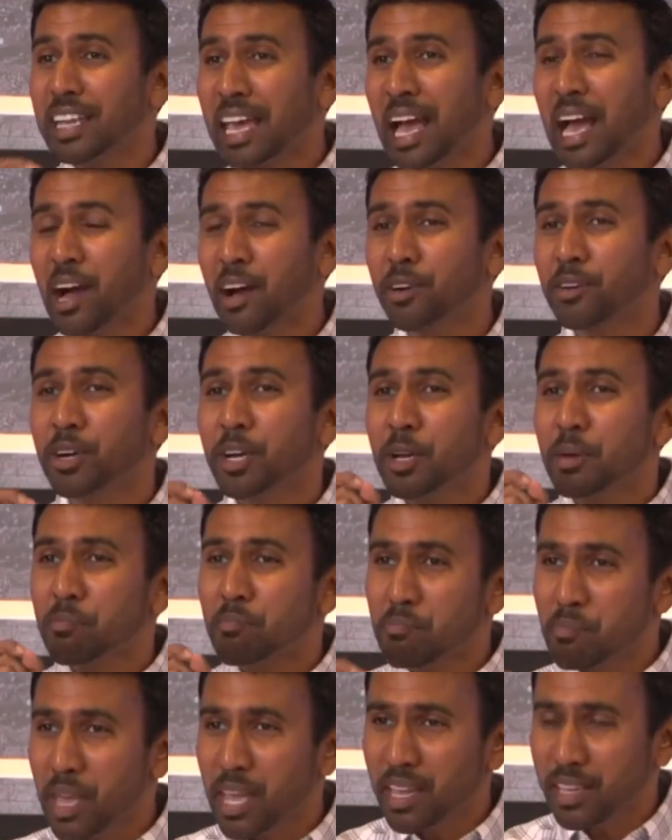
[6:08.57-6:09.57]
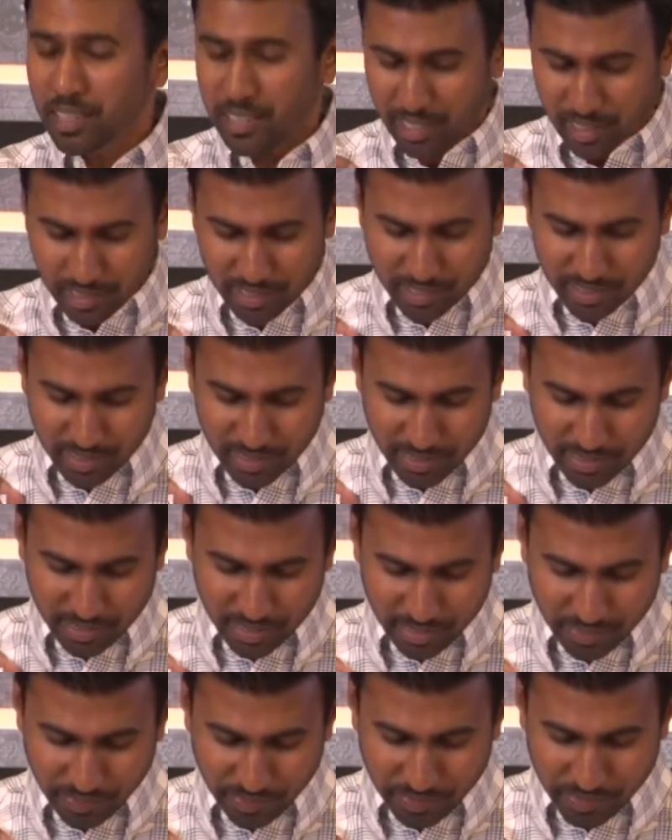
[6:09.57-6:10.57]
now made it
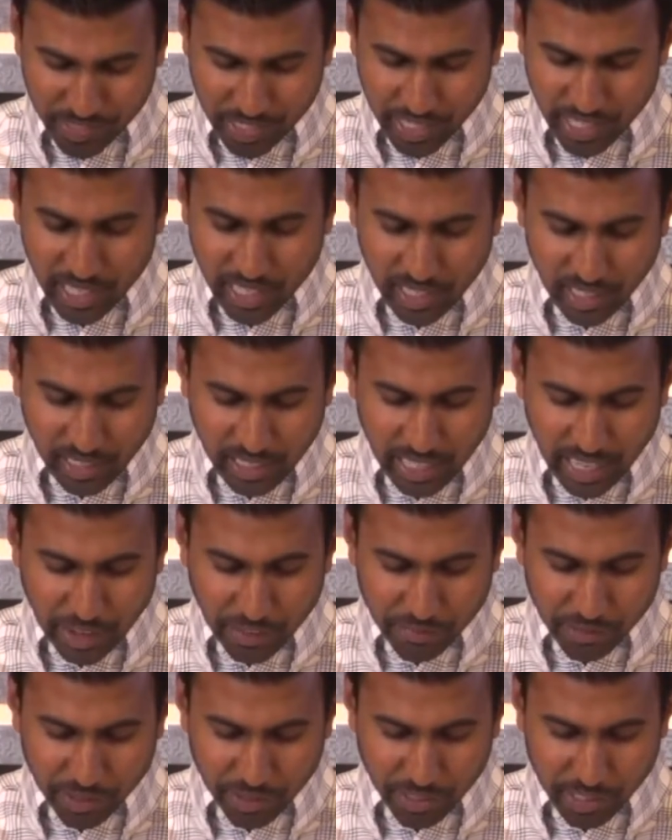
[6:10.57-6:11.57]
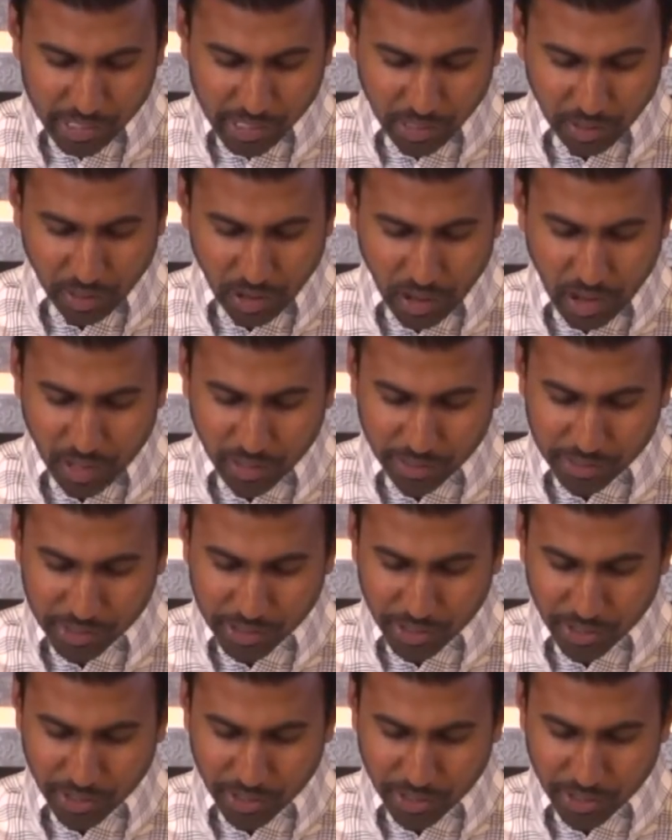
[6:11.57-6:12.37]
to Italy after this long